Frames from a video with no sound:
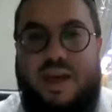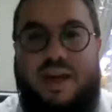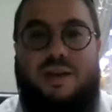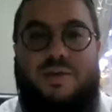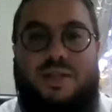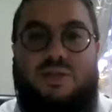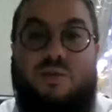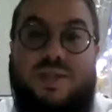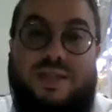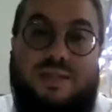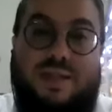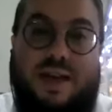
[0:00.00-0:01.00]
Anyway, so
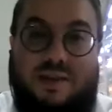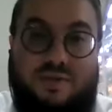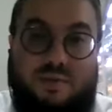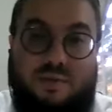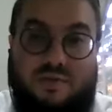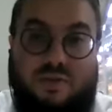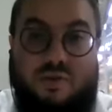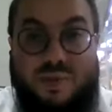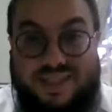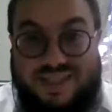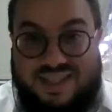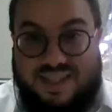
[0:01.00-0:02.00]
this is Avram Avinu,
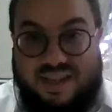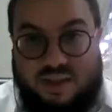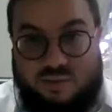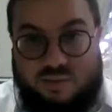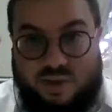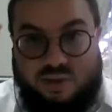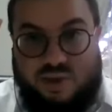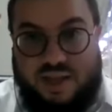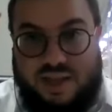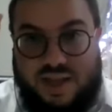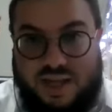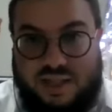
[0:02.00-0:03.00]
but still it was only
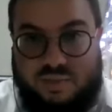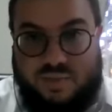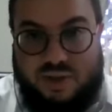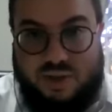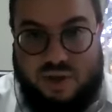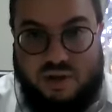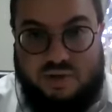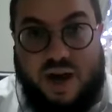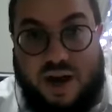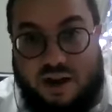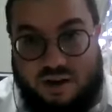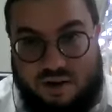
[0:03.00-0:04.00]
in the aspect of
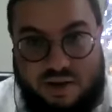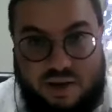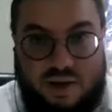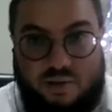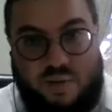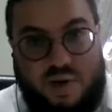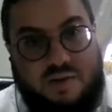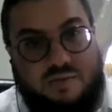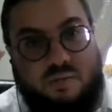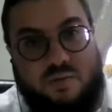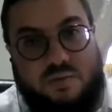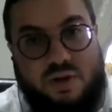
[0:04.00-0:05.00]
Har when
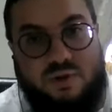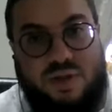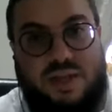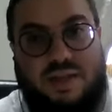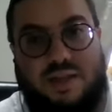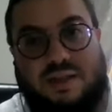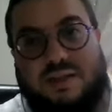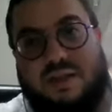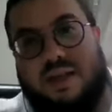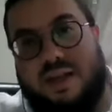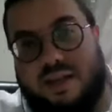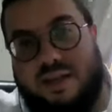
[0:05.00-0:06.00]
Avram Avinu did this, and
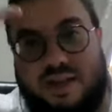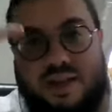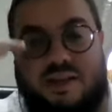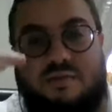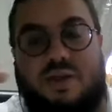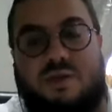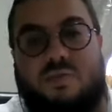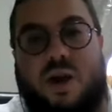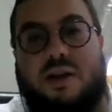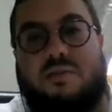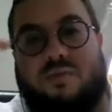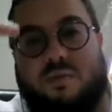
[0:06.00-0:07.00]
then Yitzchak Avinu
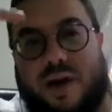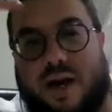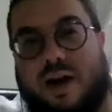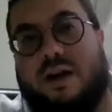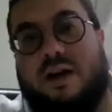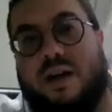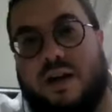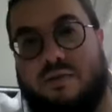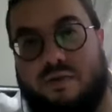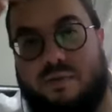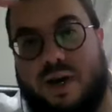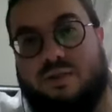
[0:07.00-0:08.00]
brought it from Har,
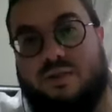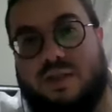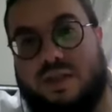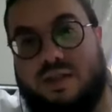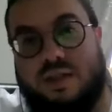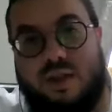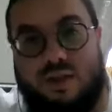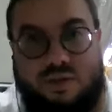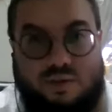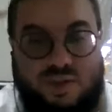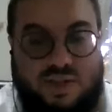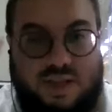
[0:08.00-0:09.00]
from mountain
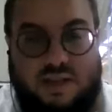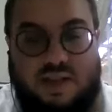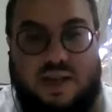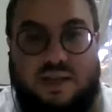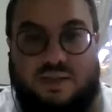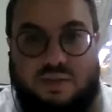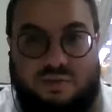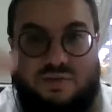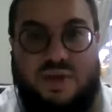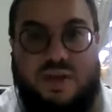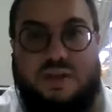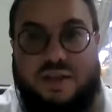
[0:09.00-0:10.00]
to Sadeh, to the
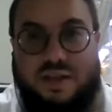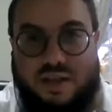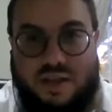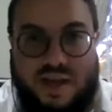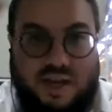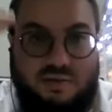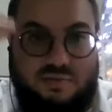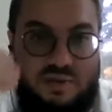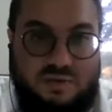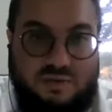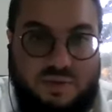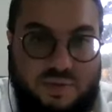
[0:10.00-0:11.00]
field, and then Yaakov
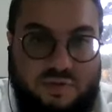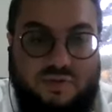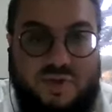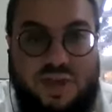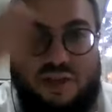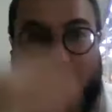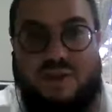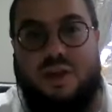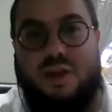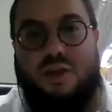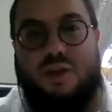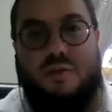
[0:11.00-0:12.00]
Avinu from the field,
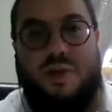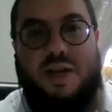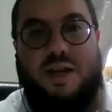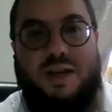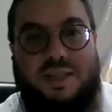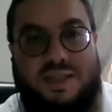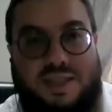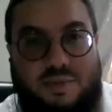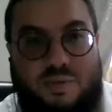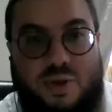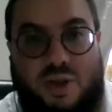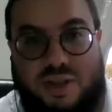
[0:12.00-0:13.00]
he made it
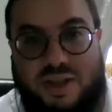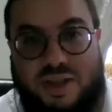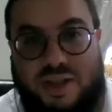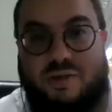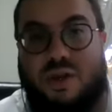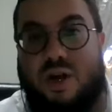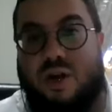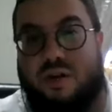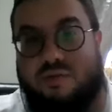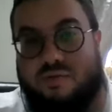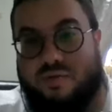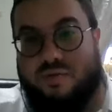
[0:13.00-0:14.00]
accessible on the level
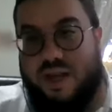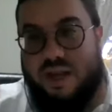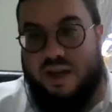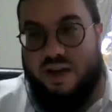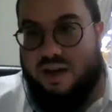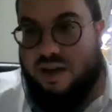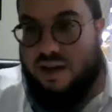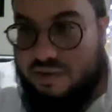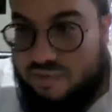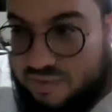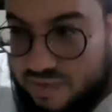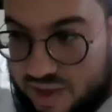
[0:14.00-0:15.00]
of uh,
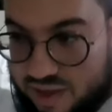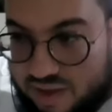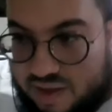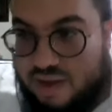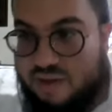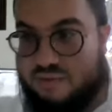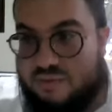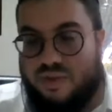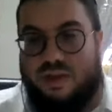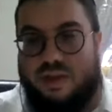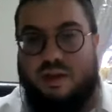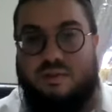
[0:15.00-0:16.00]
of the of
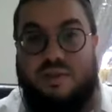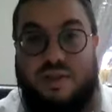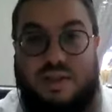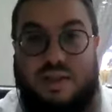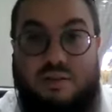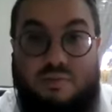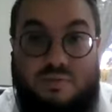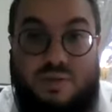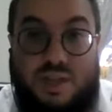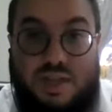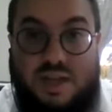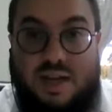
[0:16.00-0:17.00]
the of the of
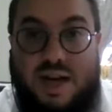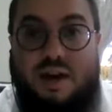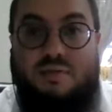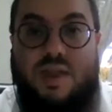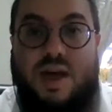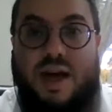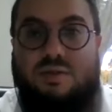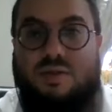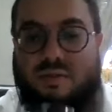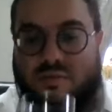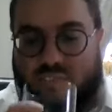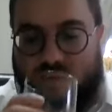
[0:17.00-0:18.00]
the dira of the house
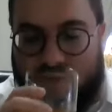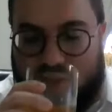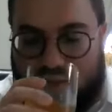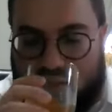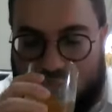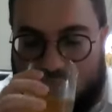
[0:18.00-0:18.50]
of a person.